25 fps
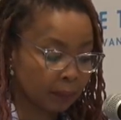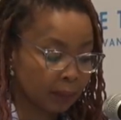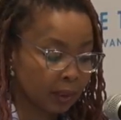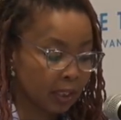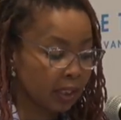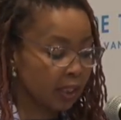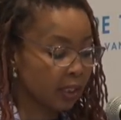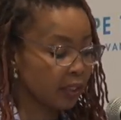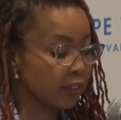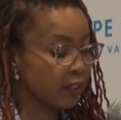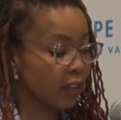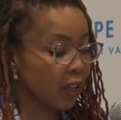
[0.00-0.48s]

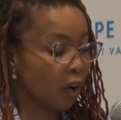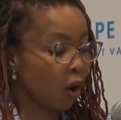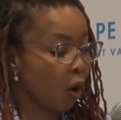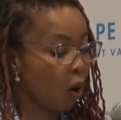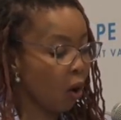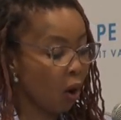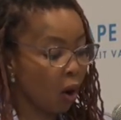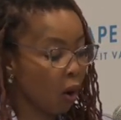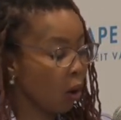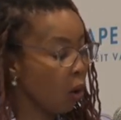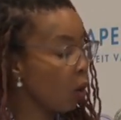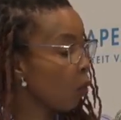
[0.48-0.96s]
It is the
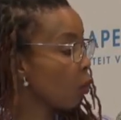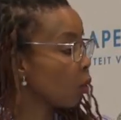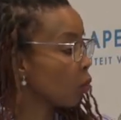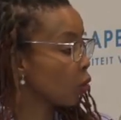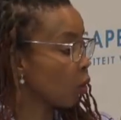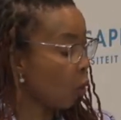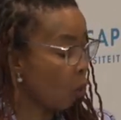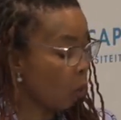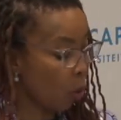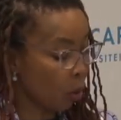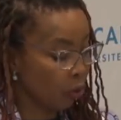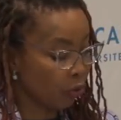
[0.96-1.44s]
old
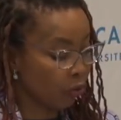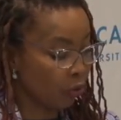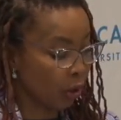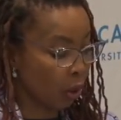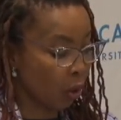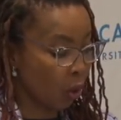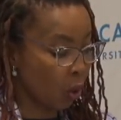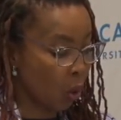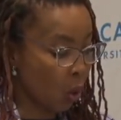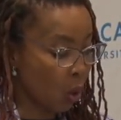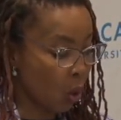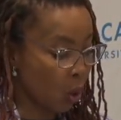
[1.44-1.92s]
Audre
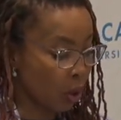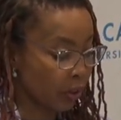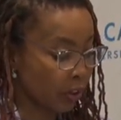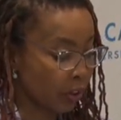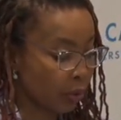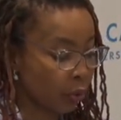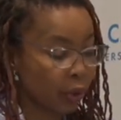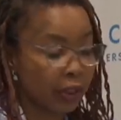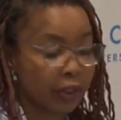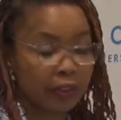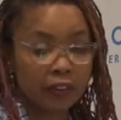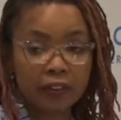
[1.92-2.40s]
Lorde
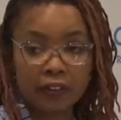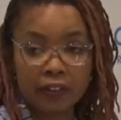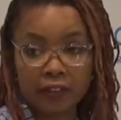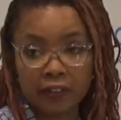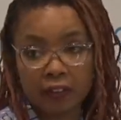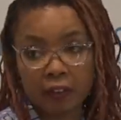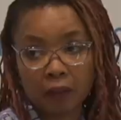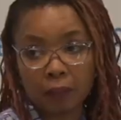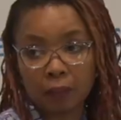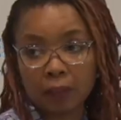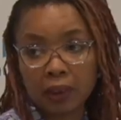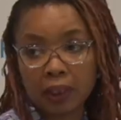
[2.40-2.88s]

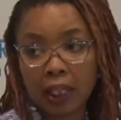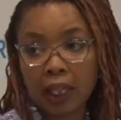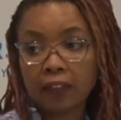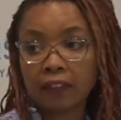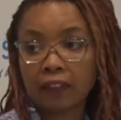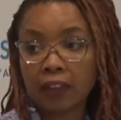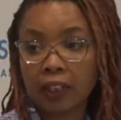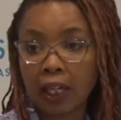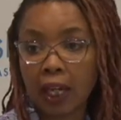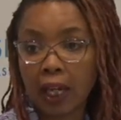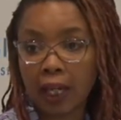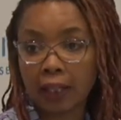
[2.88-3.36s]
criticism yet
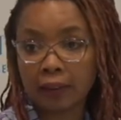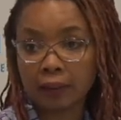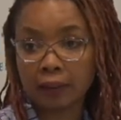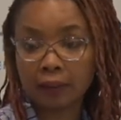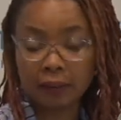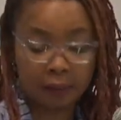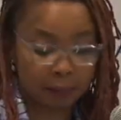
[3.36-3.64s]
again.